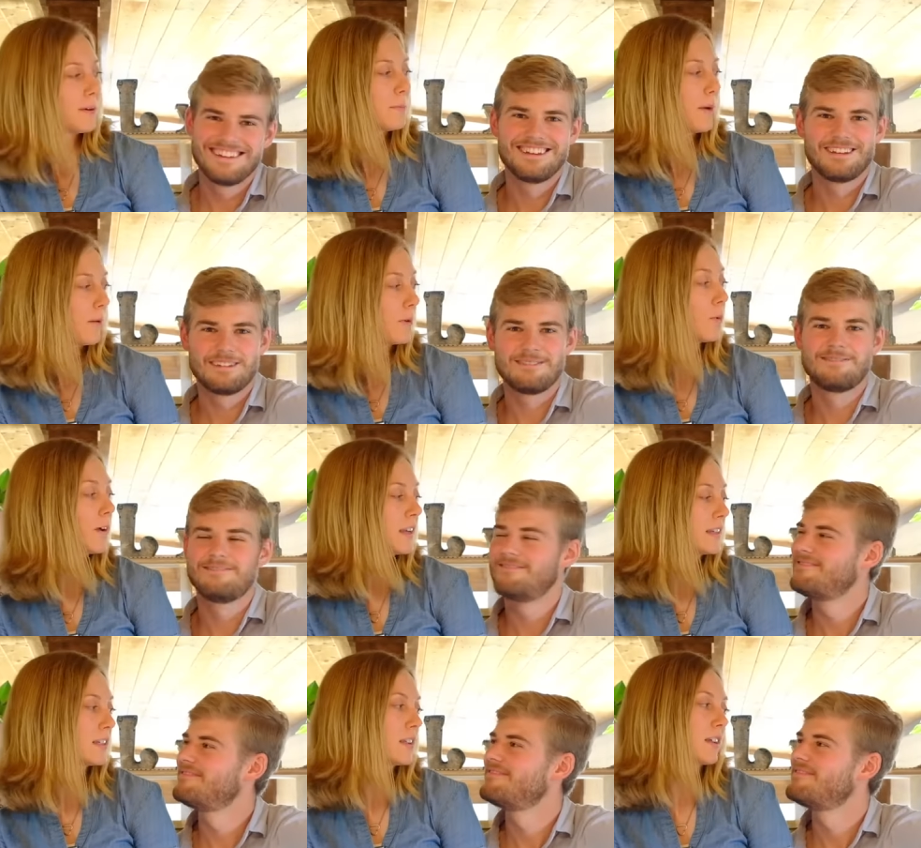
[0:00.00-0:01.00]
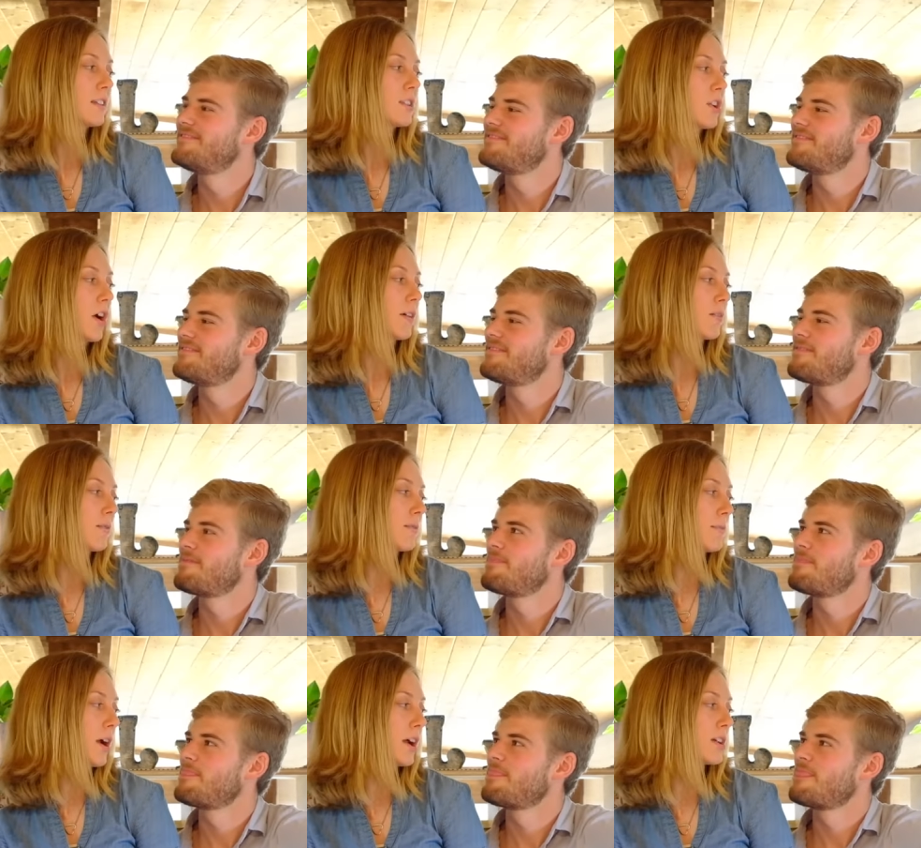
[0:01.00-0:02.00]
Speaker 1: But we wanted to start
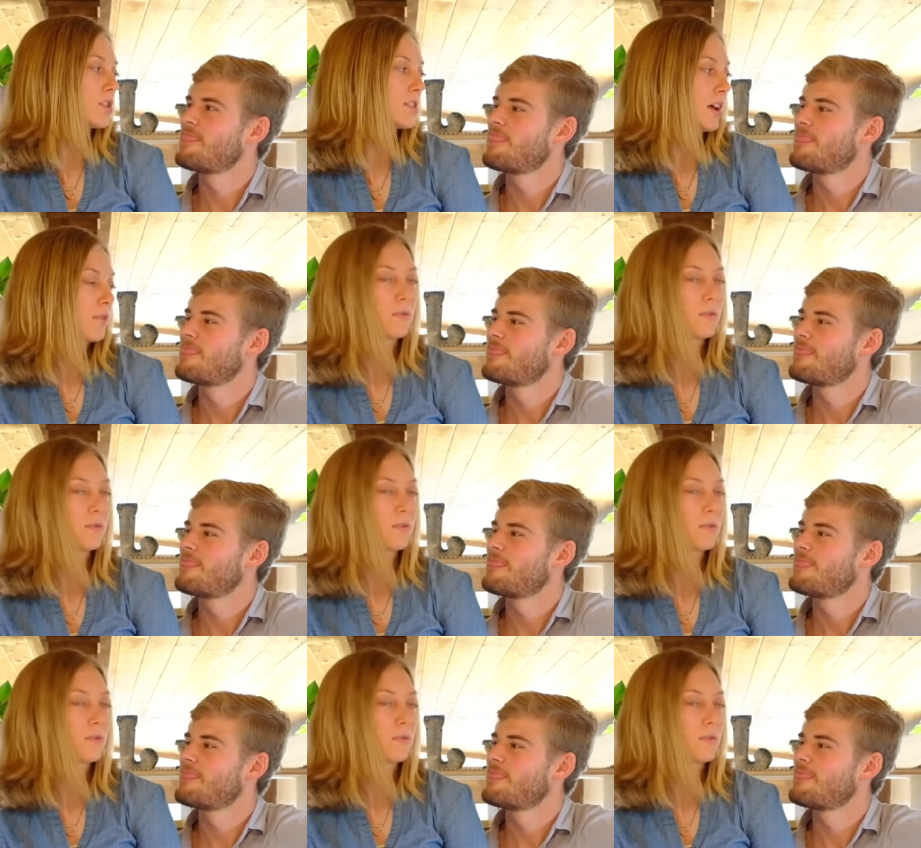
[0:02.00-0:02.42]
marriage debt